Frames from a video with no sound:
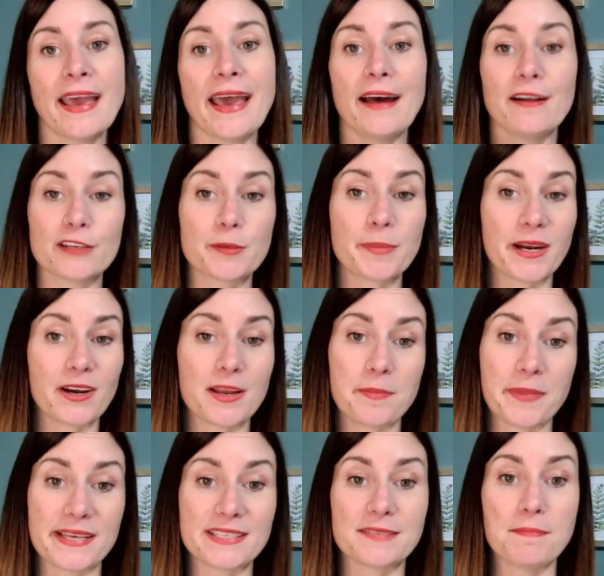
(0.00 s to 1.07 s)

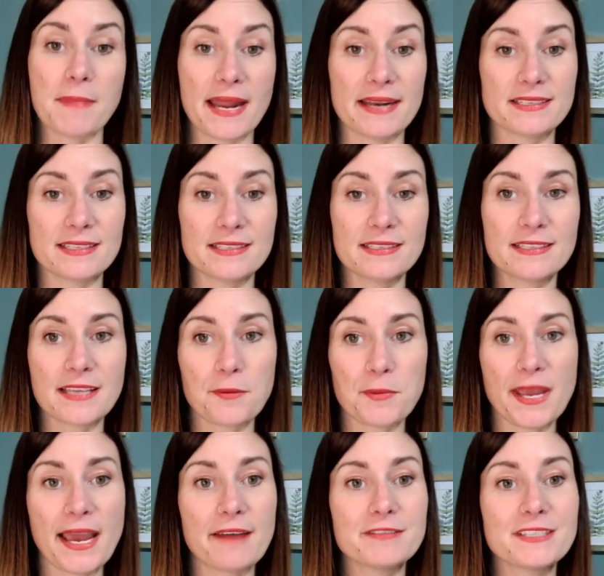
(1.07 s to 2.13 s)
elderberry-based medicines that we
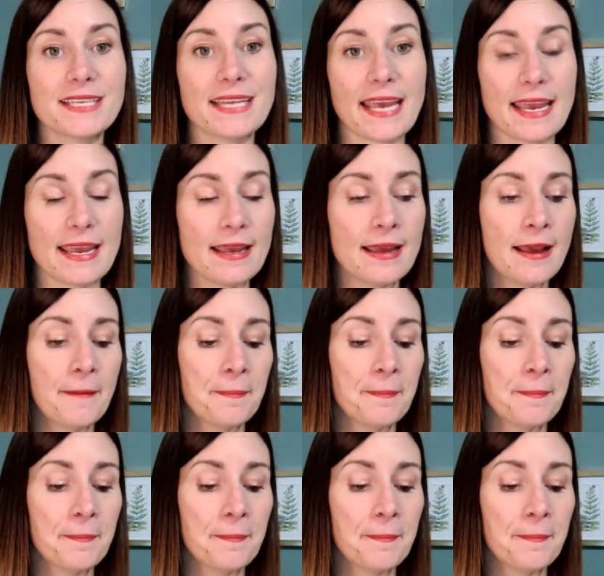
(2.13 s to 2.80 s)
have today.